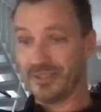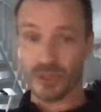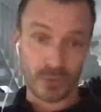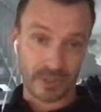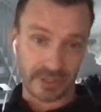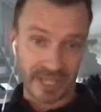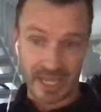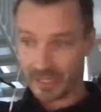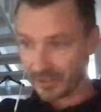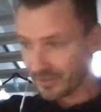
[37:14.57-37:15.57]
you will
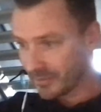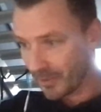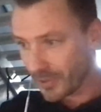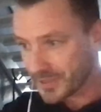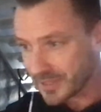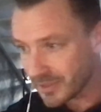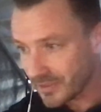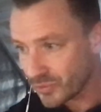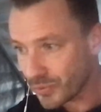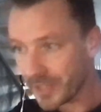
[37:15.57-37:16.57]
gain, what was
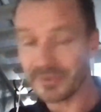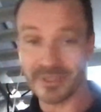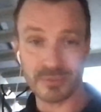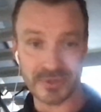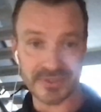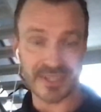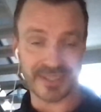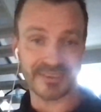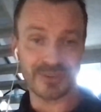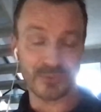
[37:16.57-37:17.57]
it,
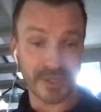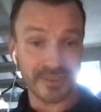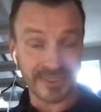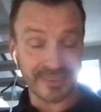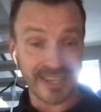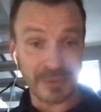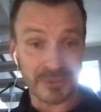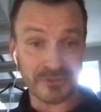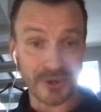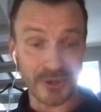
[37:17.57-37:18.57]
20%, 20 times
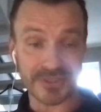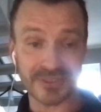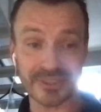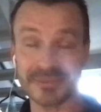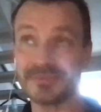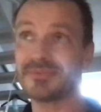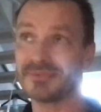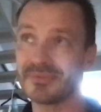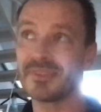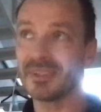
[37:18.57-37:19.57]
cost.
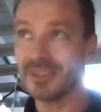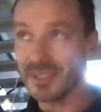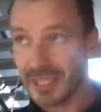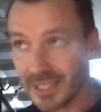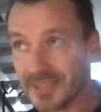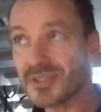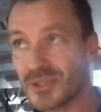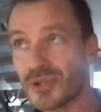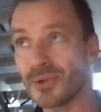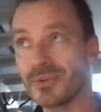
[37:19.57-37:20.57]
It is
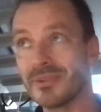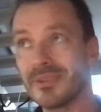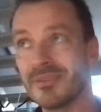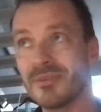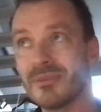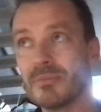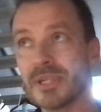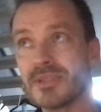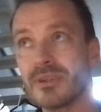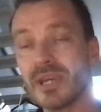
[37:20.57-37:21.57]
true,
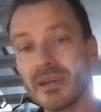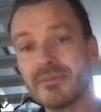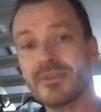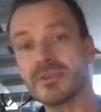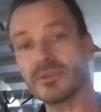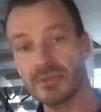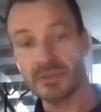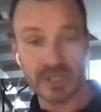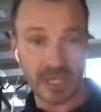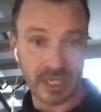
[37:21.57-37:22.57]
but you have to
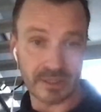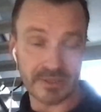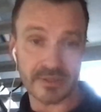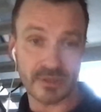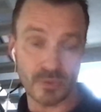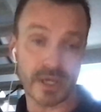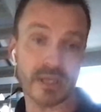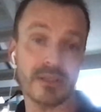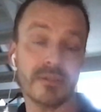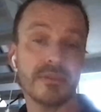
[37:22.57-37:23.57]
change the
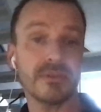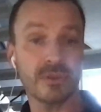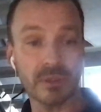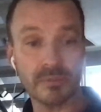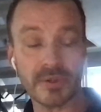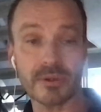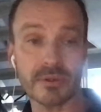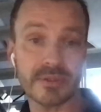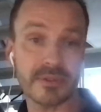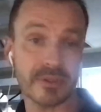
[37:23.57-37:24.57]
way you
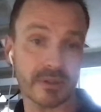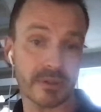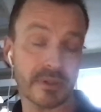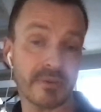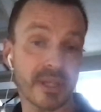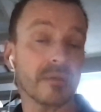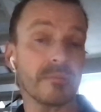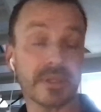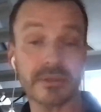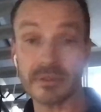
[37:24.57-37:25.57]
approach your
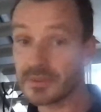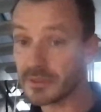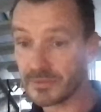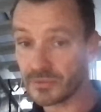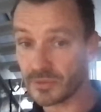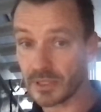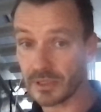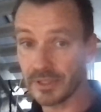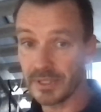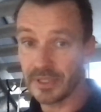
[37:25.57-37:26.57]
development of software.